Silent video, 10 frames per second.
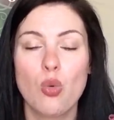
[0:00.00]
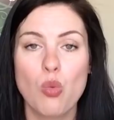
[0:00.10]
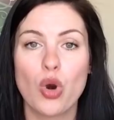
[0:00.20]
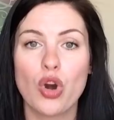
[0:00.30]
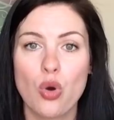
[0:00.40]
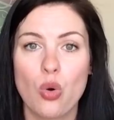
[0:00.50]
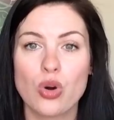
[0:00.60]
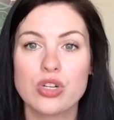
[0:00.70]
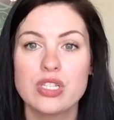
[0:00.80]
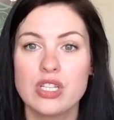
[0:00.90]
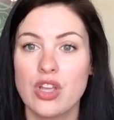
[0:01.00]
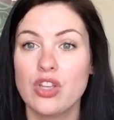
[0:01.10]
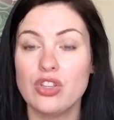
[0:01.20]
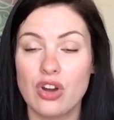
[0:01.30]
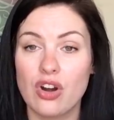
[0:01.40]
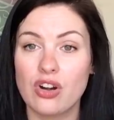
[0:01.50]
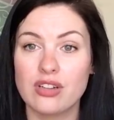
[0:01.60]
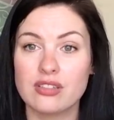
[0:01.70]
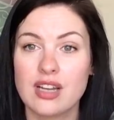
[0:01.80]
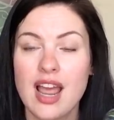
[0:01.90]
workhorse
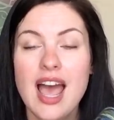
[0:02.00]
yarn.